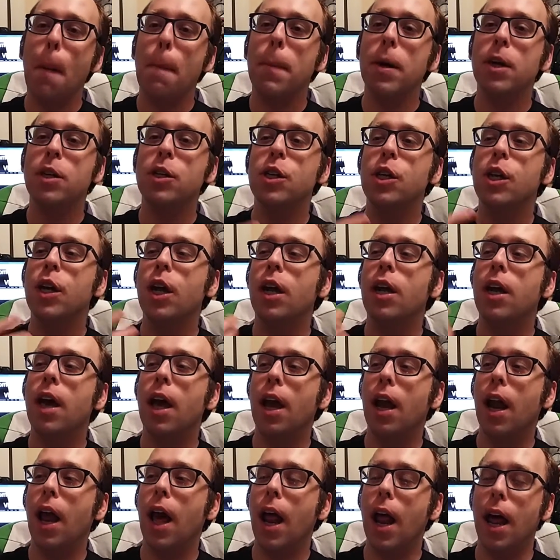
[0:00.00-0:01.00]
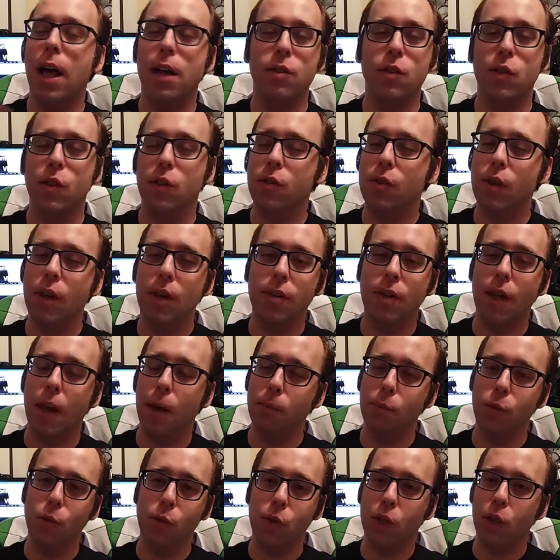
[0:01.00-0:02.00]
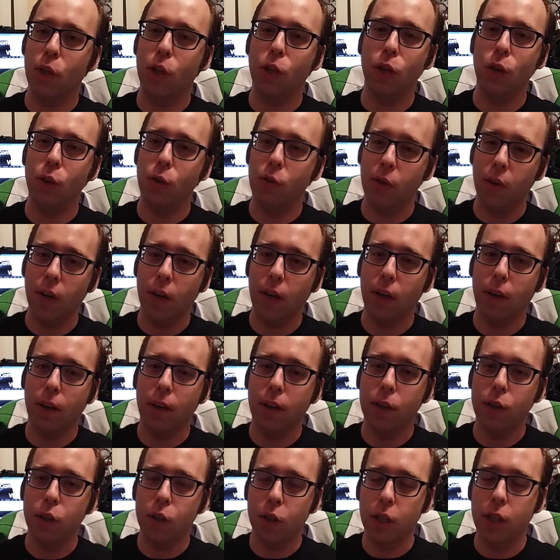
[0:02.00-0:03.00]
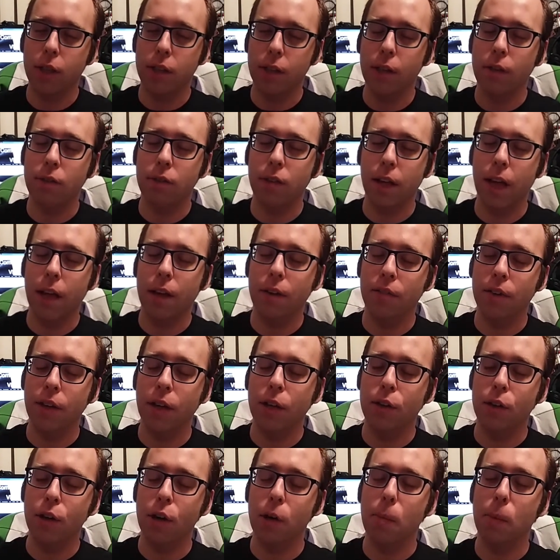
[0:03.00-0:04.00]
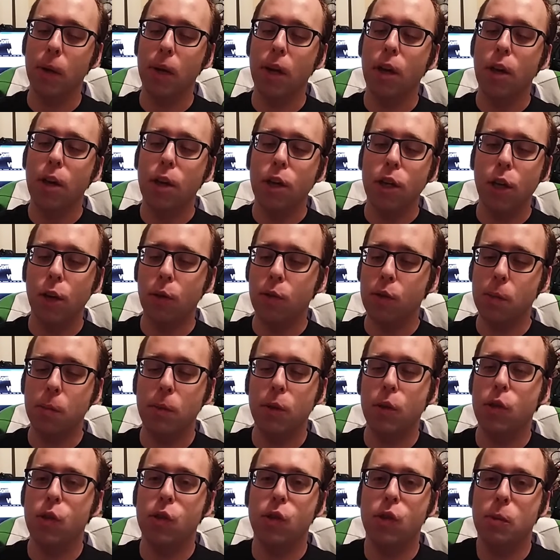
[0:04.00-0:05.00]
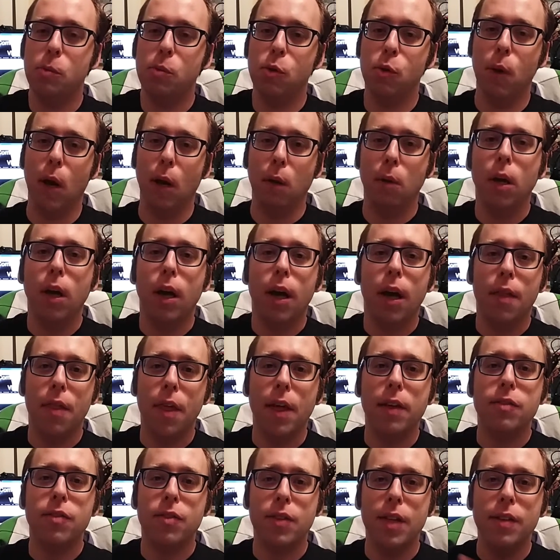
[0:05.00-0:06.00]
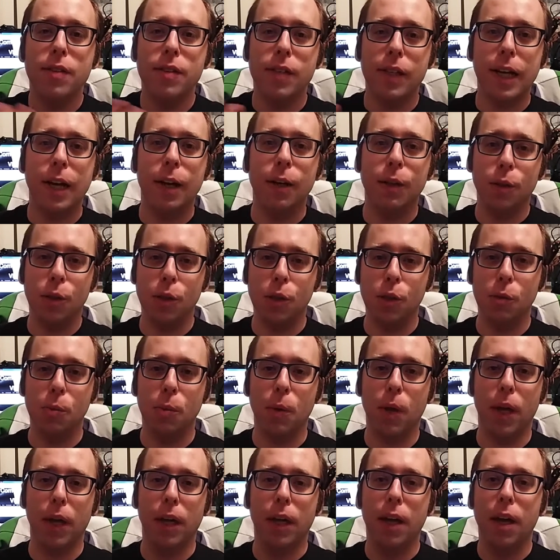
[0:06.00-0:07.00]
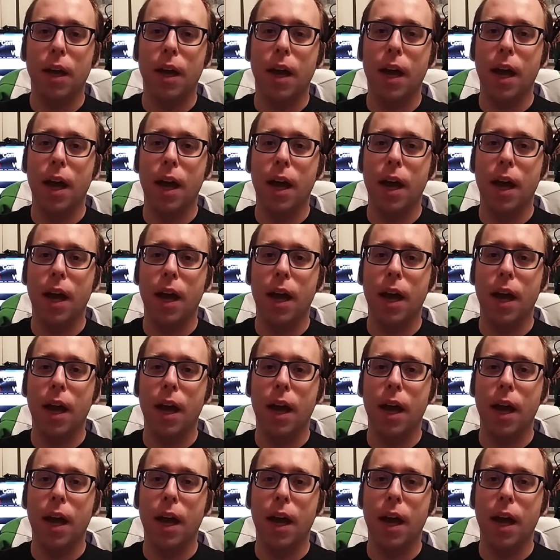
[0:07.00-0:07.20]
But I'm using a goofy and intentionally out of date term. But somebody who just sleeps around. That's the character she's playing.